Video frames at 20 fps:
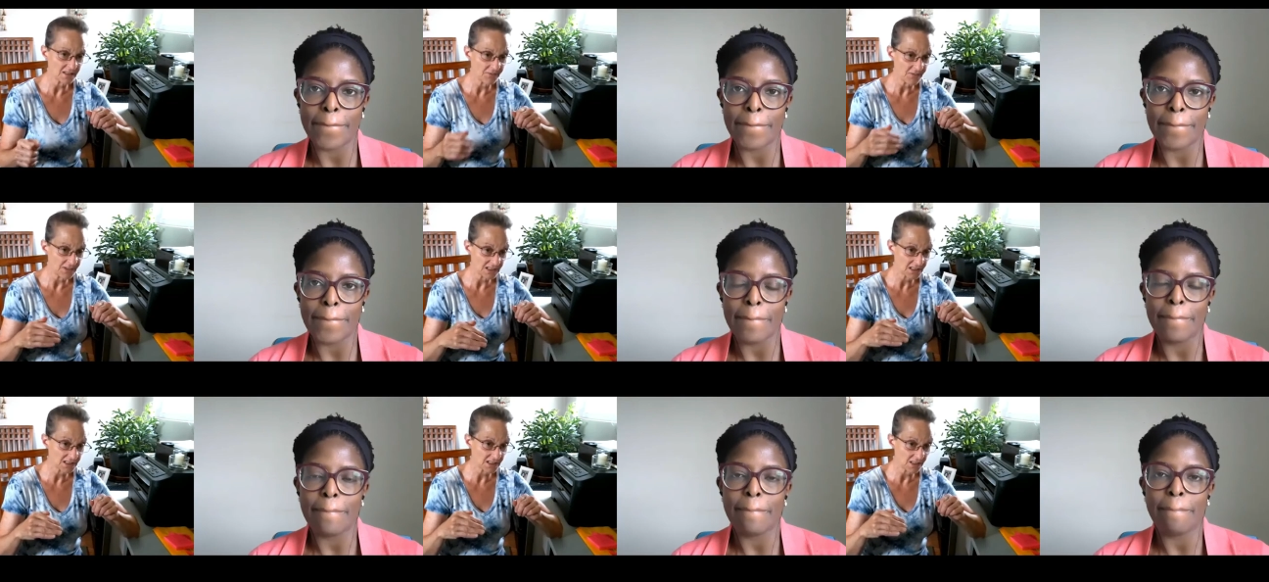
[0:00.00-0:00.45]

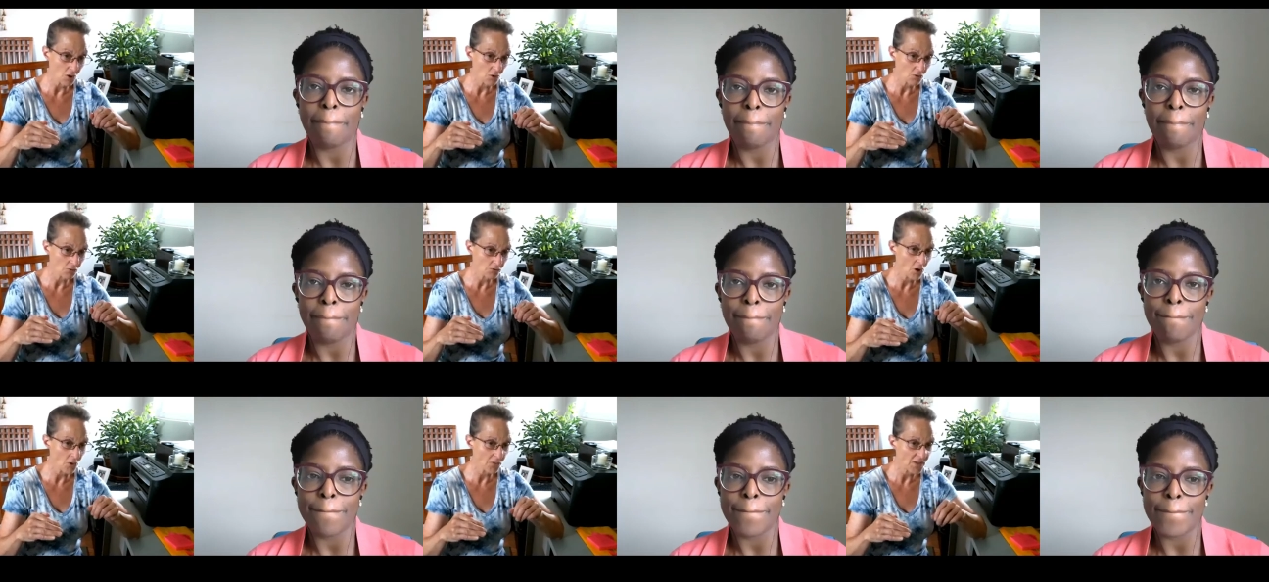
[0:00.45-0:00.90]
Speaker 1: If it's slow
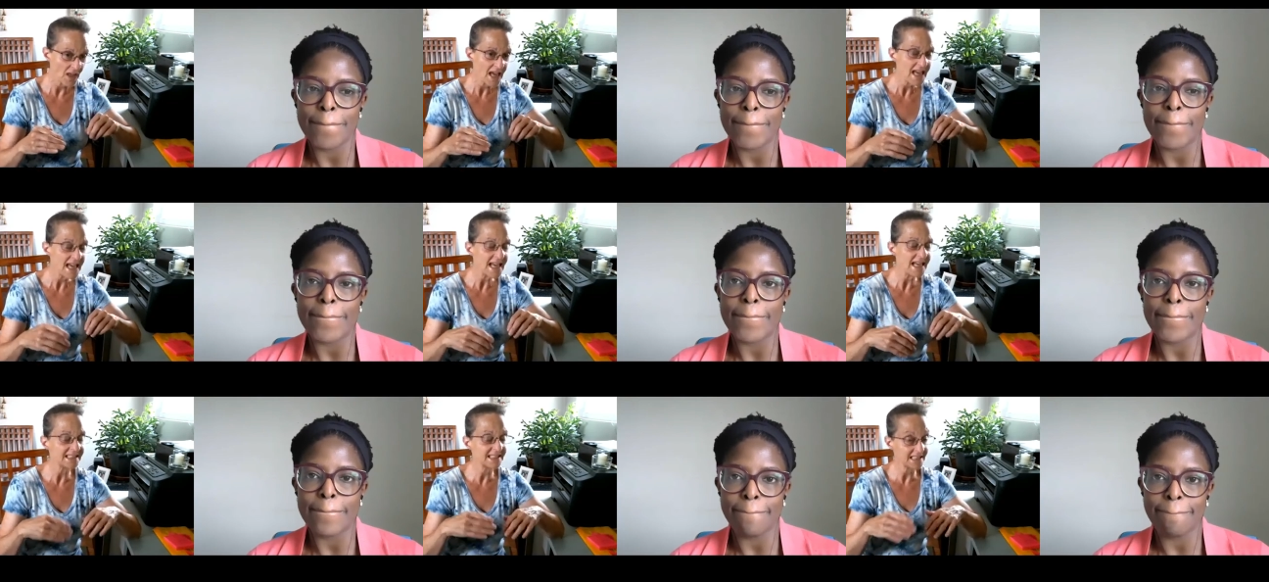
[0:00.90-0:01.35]
growth,
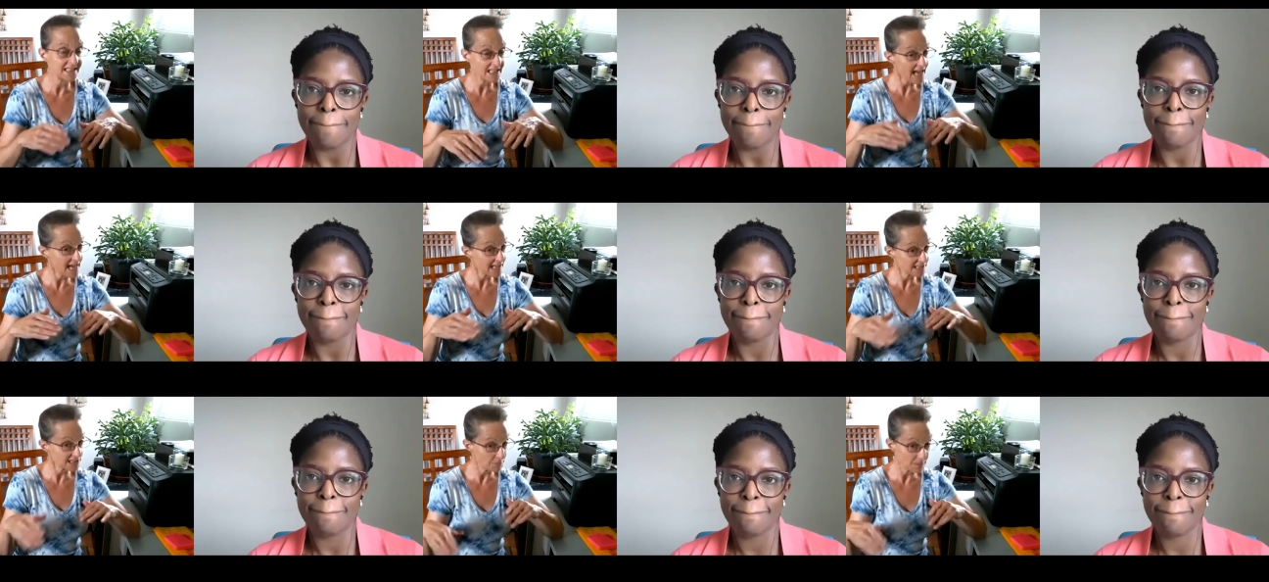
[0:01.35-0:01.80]
is
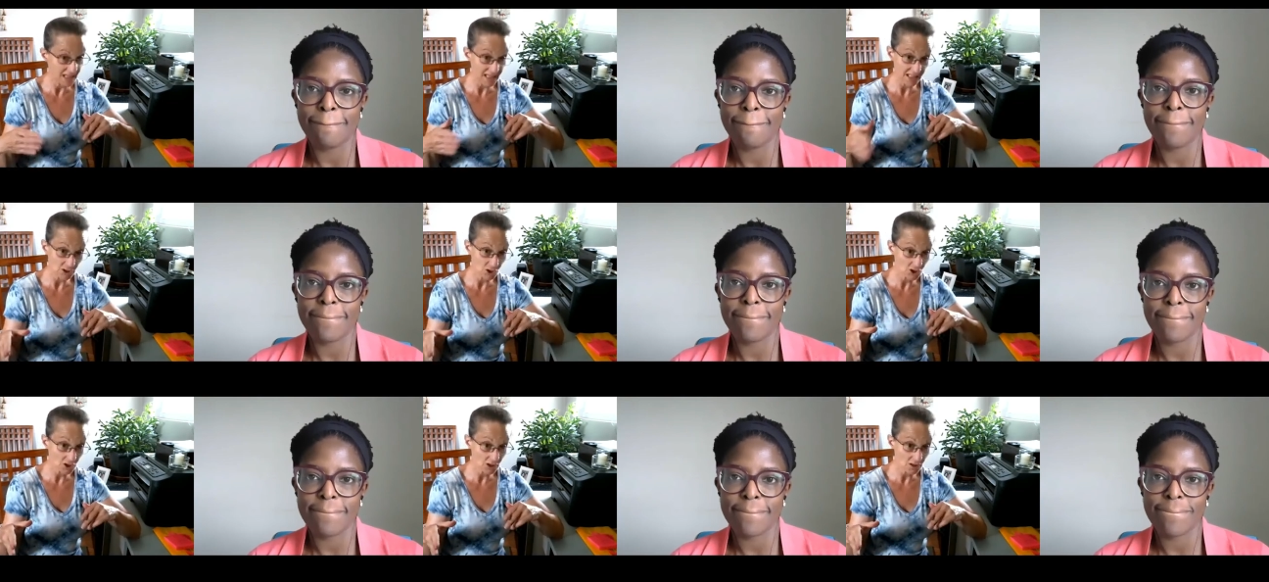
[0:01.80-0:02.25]
it
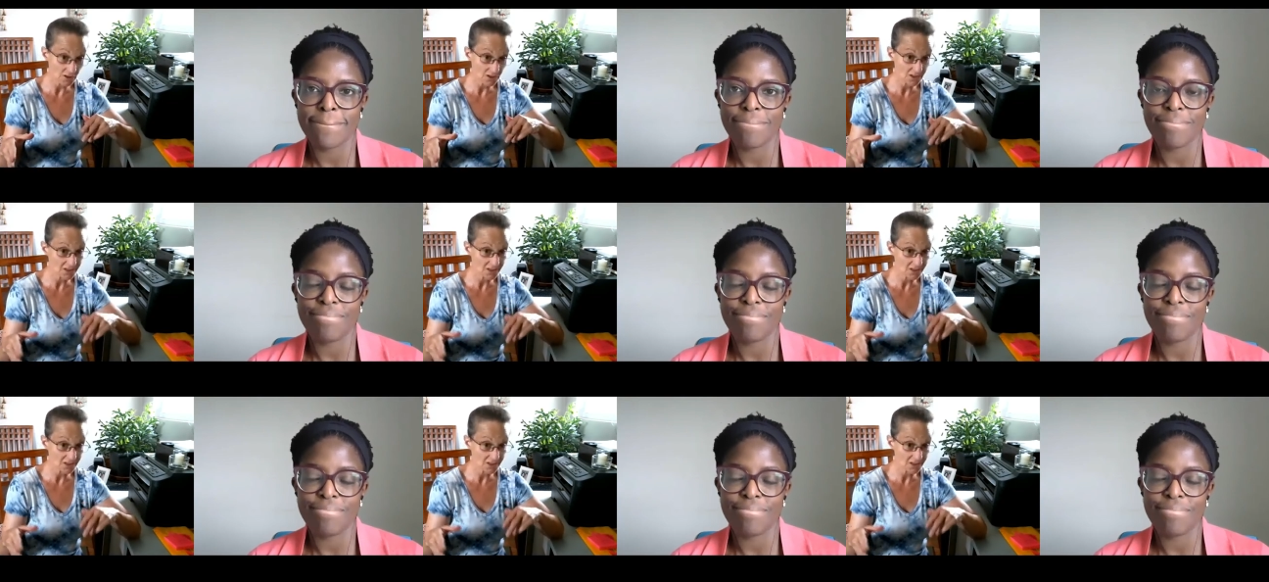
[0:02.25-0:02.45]
exponential?